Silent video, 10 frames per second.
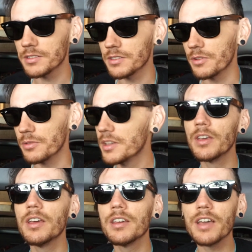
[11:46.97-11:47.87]
So
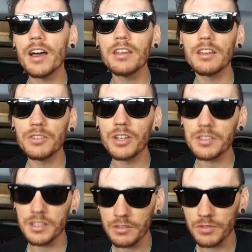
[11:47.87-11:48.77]
yeah, if you
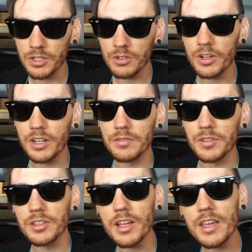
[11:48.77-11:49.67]
guys like the video, go ahead and give it
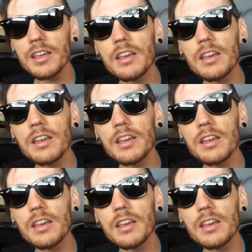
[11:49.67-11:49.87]
a like.